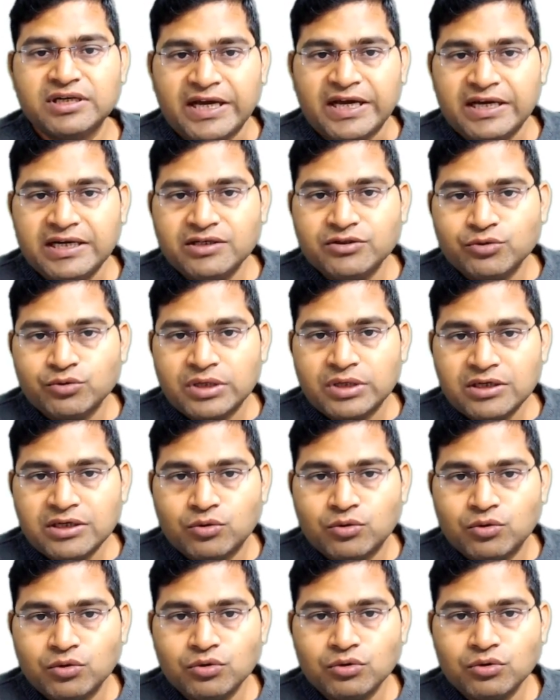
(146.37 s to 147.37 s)
and you can
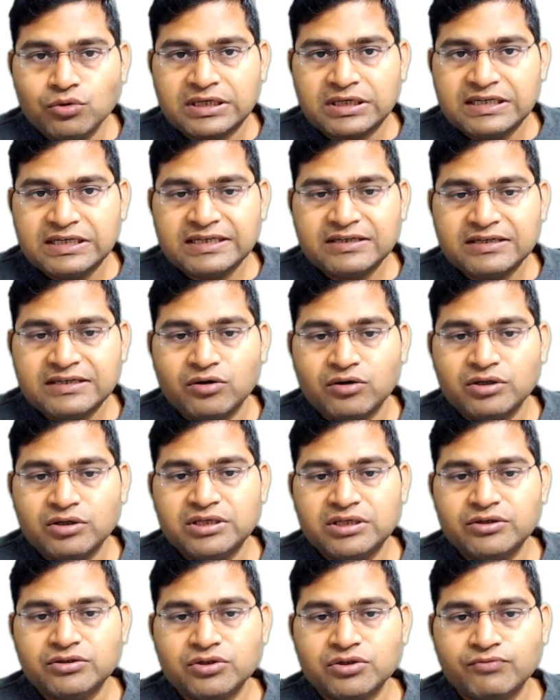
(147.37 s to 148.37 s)
go click on
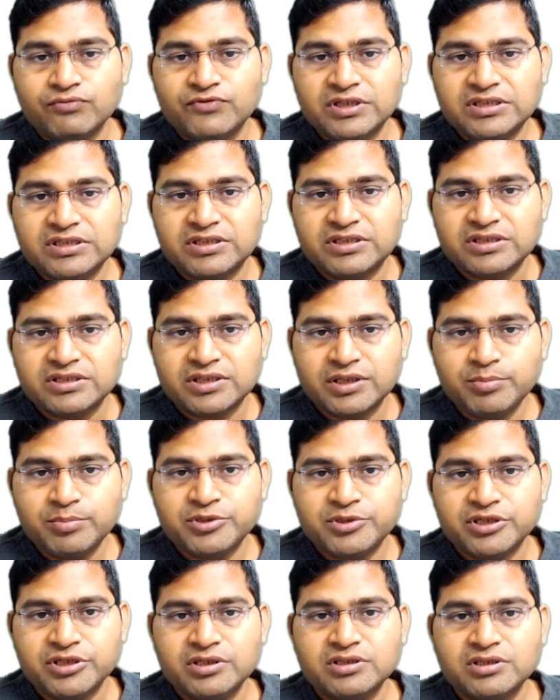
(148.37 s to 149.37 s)
each of these
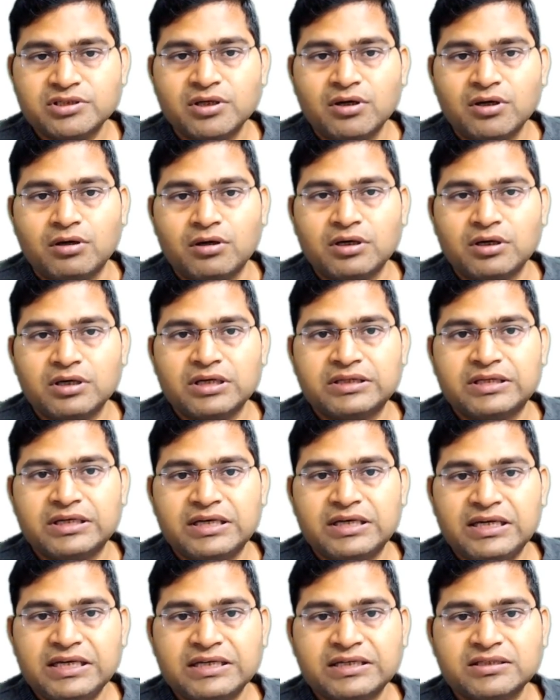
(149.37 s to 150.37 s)
descriptions or the
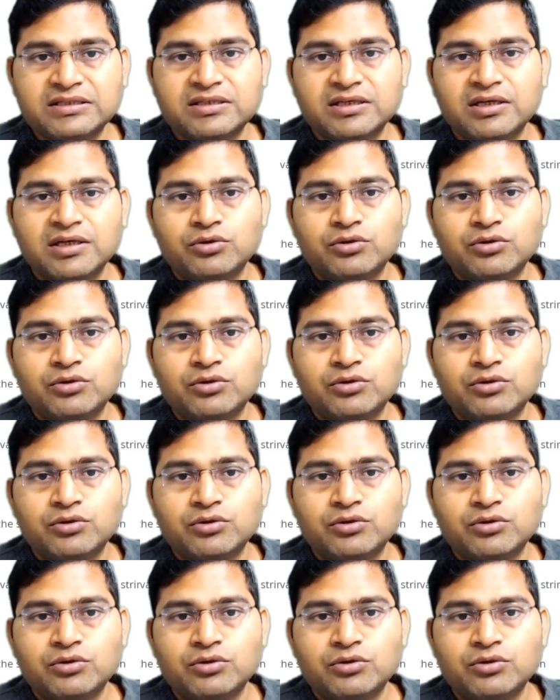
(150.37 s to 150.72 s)
links